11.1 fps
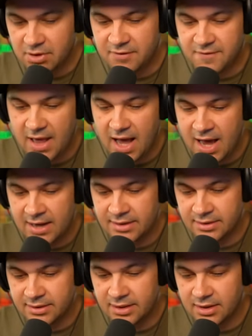But Vlad,
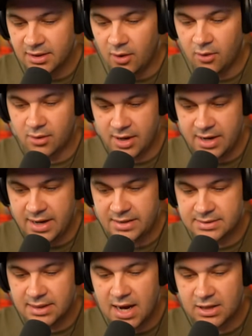the lorry,
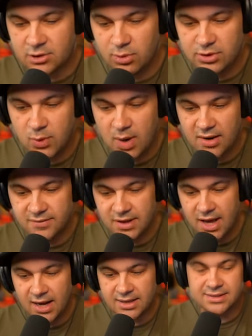is locked with 12
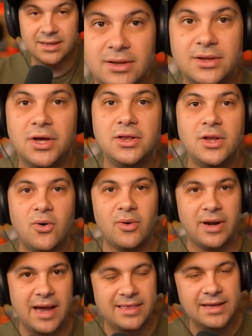locks. The
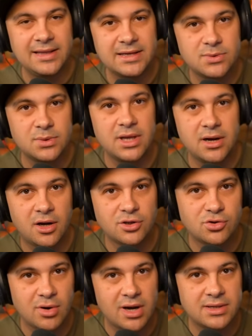lorry, I think that's what they call
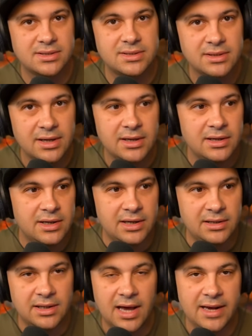trucks
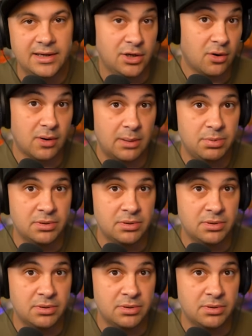in, like, Europe.